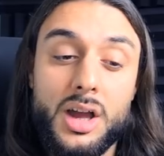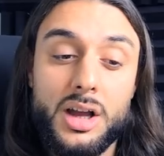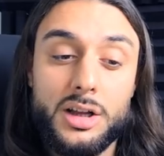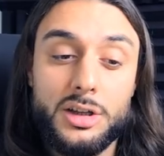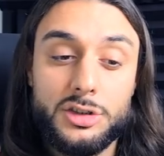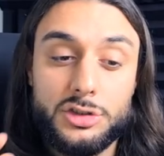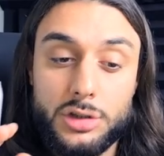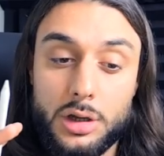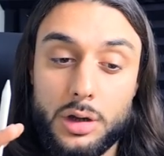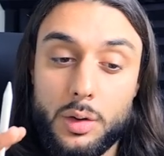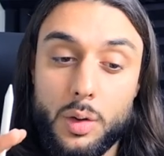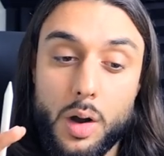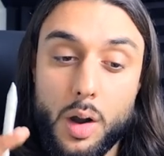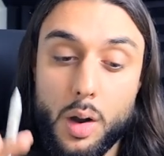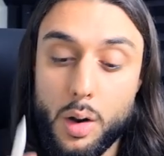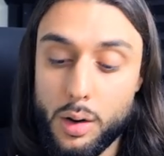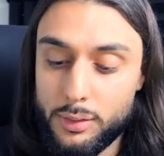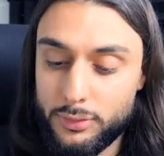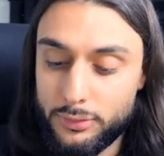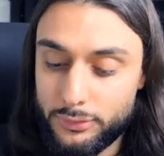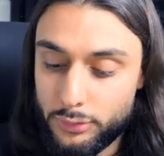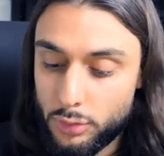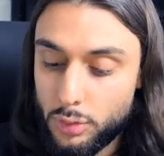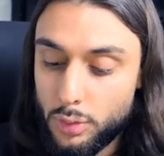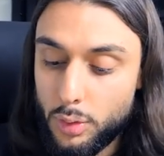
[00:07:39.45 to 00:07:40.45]
So
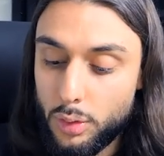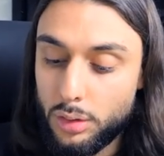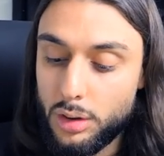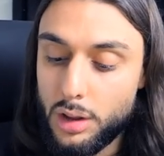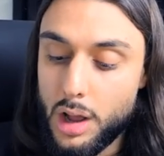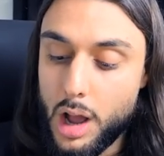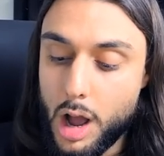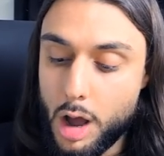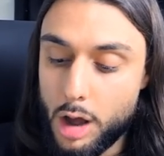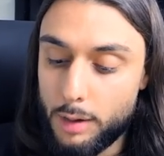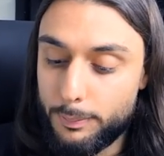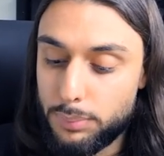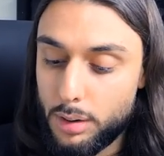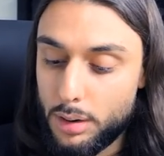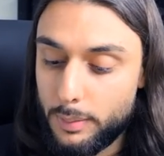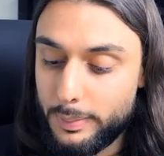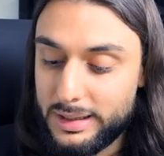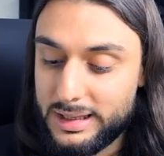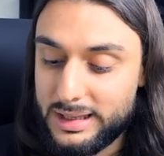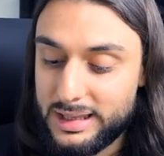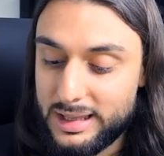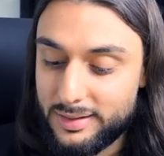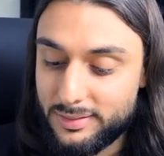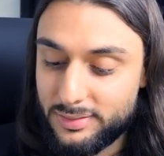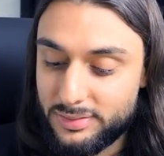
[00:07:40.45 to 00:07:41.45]
overall, I'd probably
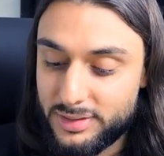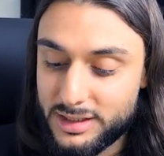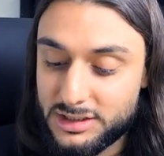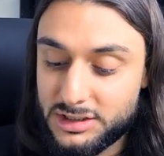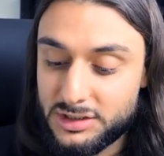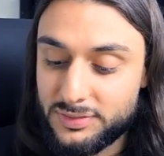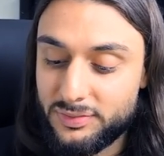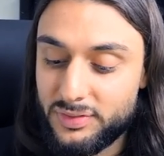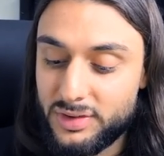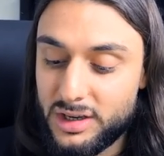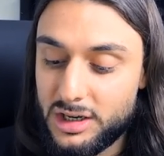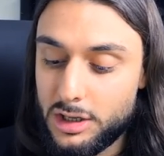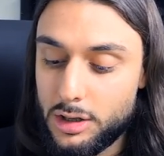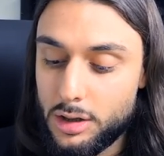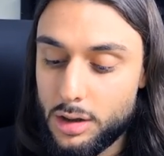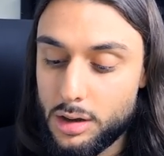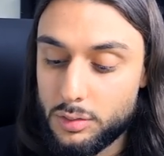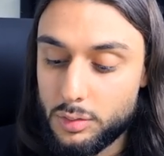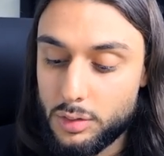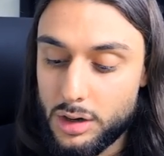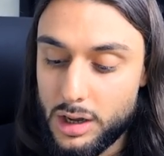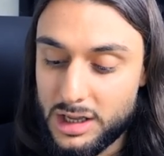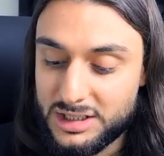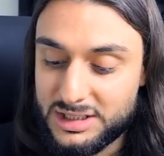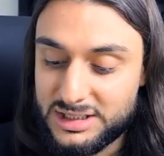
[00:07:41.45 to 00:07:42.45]
give this
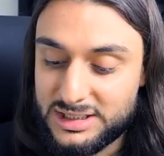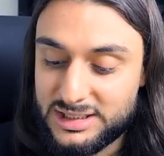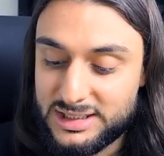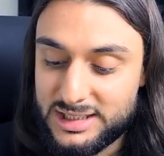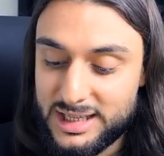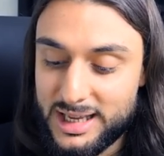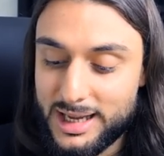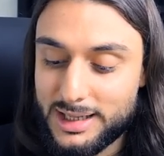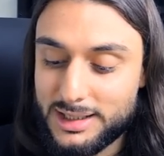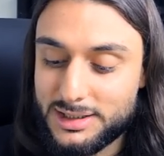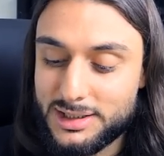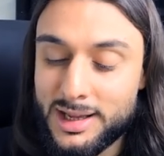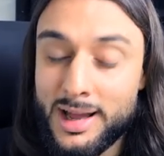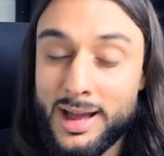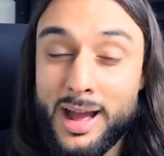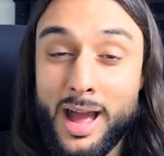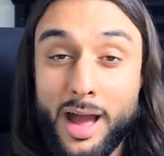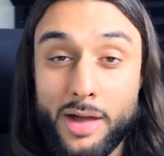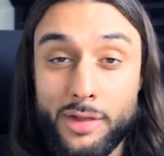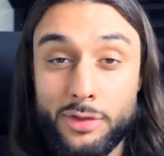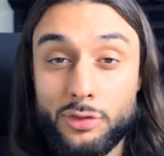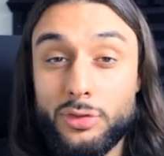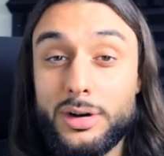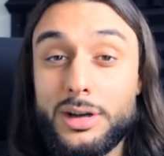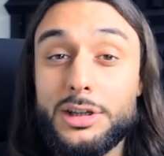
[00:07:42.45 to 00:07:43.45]
video a six.
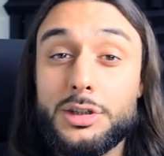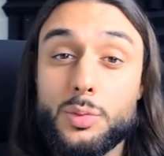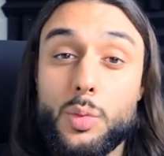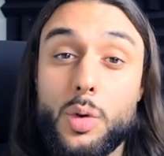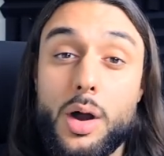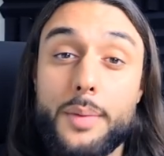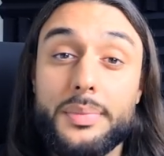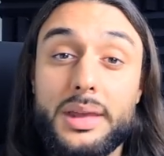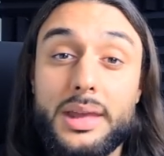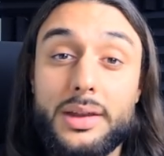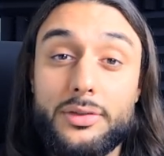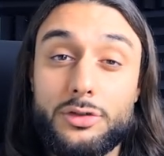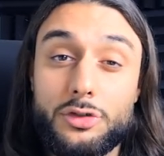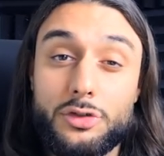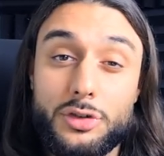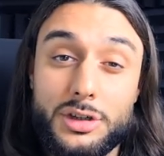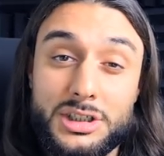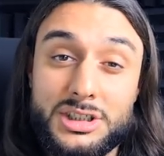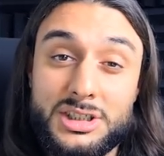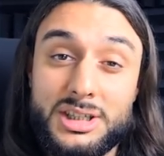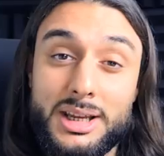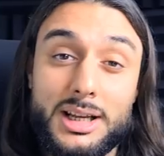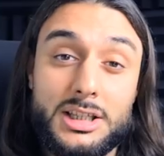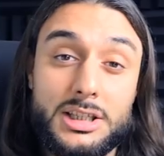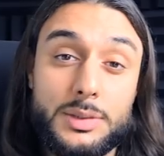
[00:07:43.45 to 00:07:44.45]
And the reason why I'm giving her a
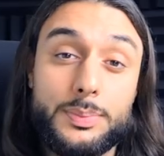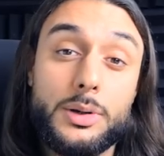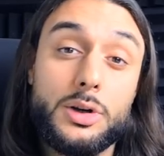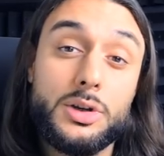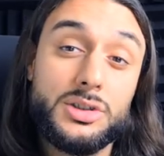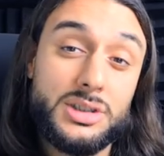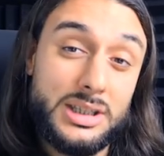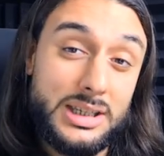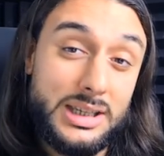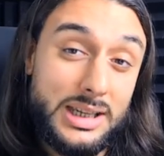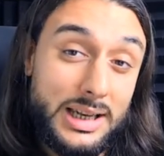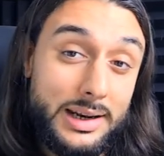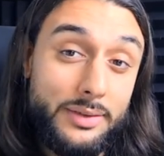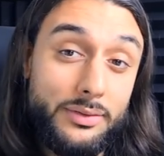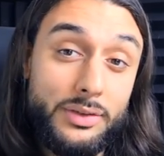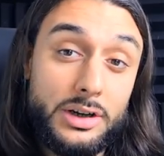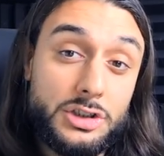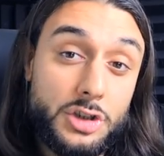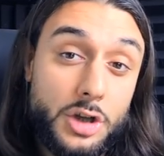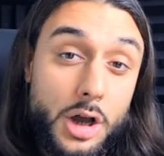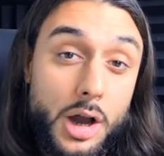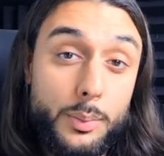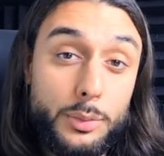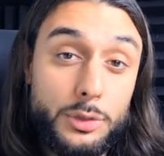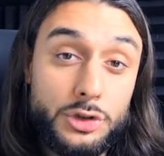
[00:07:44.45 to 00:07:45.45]
six is because the delivery
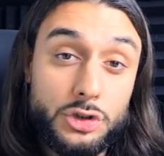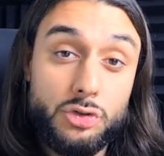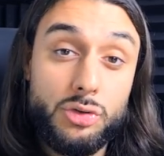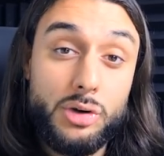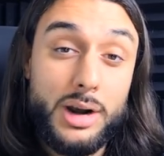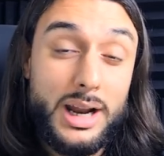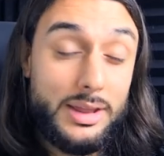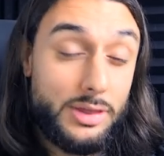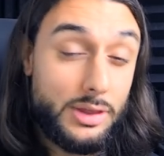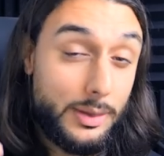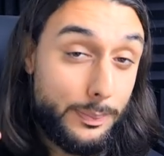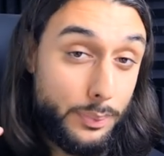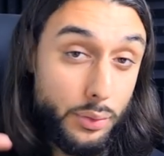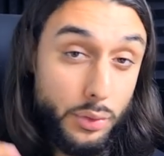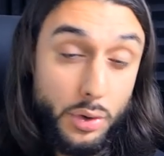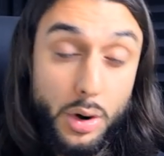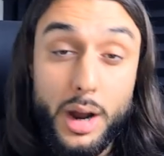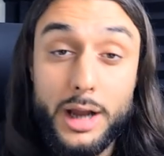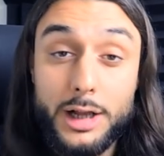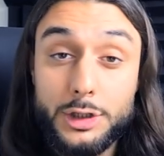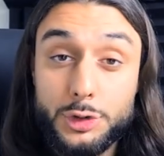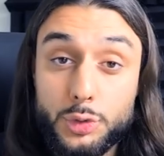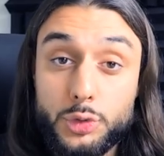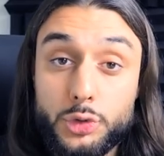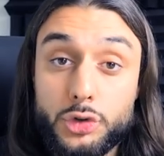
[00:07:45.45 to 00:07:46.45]
time was great, the
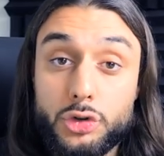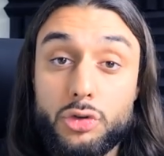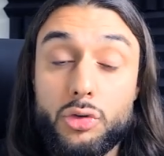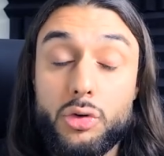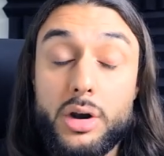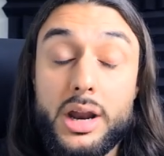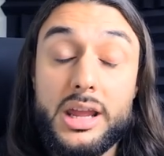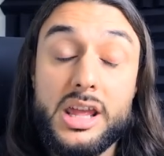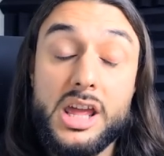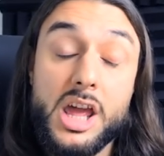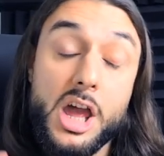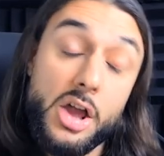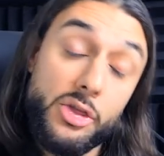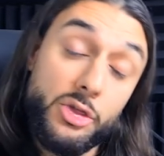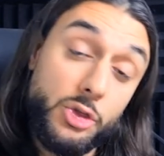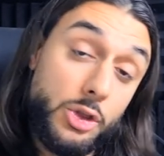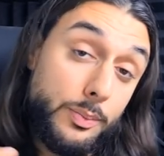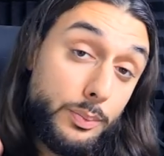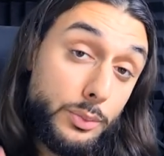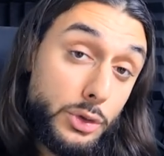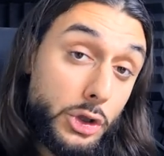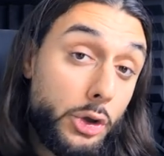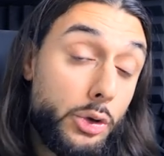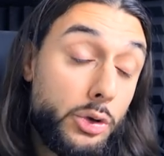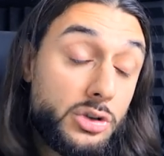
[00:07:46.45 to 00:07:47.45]
price was great, the
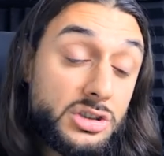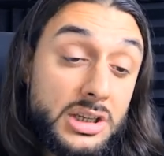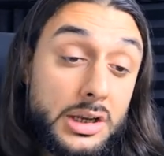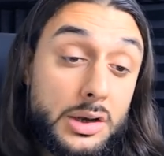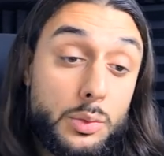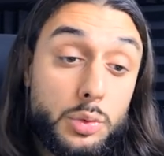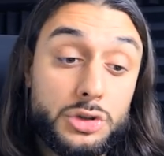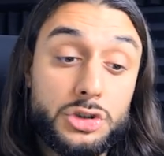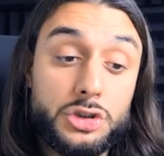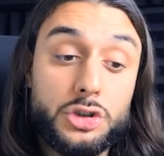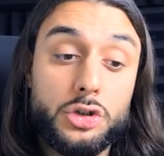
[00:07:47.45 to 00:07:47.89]
music was